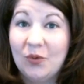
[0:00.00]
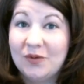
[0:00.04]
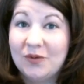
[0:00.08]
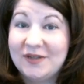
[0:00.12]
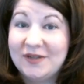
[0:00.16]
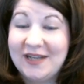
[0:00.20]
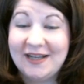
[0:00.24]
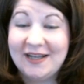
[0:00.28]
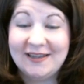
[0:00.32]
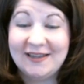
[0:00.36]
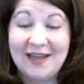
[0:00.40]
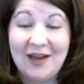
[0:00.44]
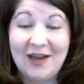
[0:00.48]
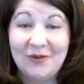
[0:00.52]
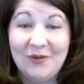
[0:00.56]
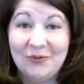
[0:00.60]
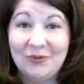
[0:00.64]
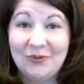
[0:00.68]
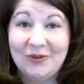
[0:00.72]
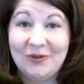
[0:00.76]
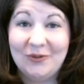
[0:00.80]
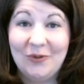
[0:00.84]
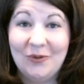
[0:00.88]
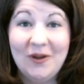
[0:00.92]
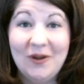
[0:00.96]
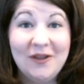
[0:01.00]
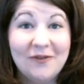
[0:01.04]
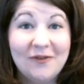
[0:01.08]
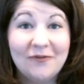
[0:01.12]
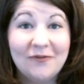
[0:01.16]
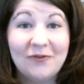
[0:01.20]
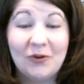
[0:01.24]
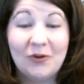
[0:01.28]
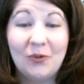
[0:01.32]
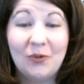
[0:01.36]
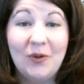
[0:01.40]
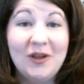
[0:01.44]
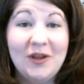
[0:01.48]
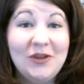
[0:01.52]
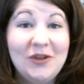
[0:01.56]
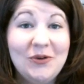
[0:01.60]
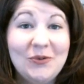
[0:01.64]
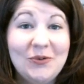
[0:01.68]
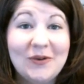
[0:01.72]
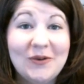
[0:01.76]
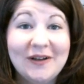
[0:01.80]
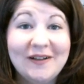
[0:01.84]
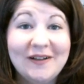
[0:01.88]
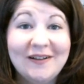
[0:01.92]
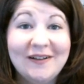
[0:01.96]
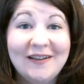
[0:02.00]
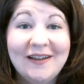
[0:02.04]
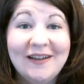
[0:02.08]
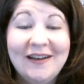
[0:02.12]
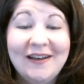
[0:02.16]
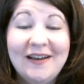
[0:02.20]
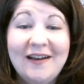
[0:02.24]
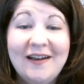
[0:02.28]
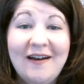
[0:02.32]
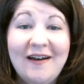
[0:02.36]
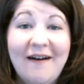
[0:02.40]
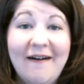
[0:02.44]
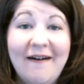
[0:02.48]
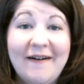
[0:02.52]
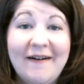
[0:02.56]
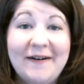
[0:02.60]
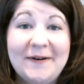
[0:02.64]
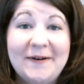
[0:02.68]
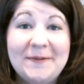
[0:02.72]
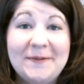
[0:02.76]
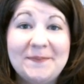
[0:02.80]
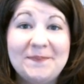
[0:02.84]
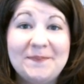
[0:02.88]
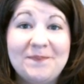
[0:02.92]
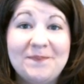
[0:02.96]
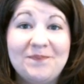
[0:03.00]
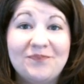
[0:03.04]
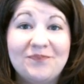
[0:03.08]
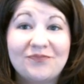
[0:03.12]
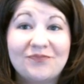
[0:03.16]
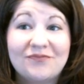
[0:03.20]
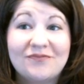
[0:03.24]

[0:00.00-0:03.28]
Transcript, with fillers: take that with what, for what you will, um,